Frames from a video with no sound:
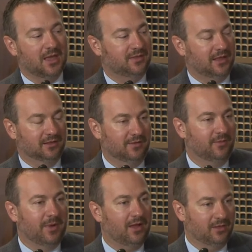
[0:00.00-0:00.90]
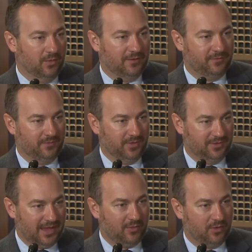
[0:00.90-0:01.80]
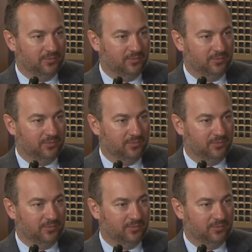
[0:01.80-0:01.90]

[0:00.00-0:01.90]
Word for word: that live a mile away from the tower,